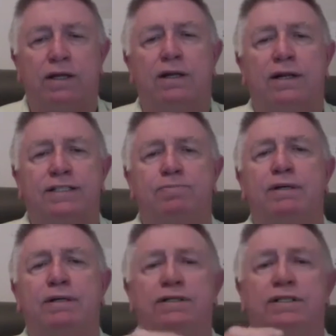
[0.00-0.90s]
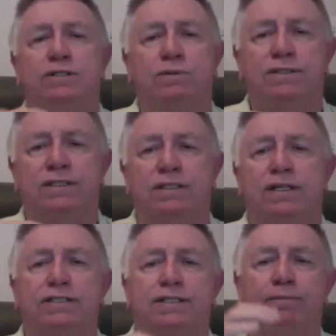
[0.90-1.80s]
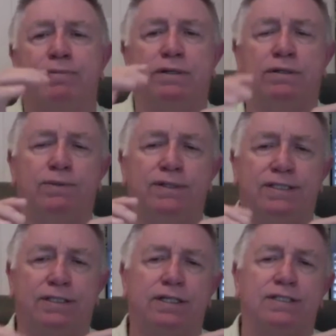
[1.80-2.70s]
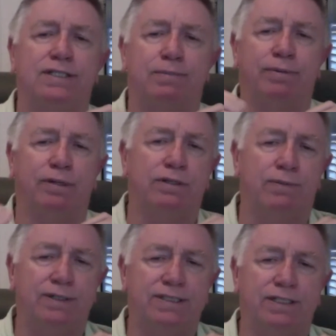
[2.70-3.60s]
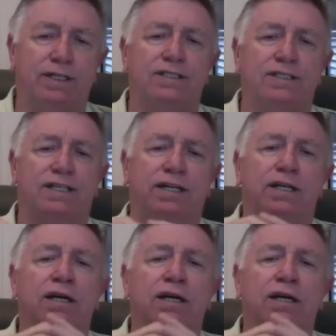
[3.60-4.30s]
Let's build this resiliency, build the resiliency, build the resiliency.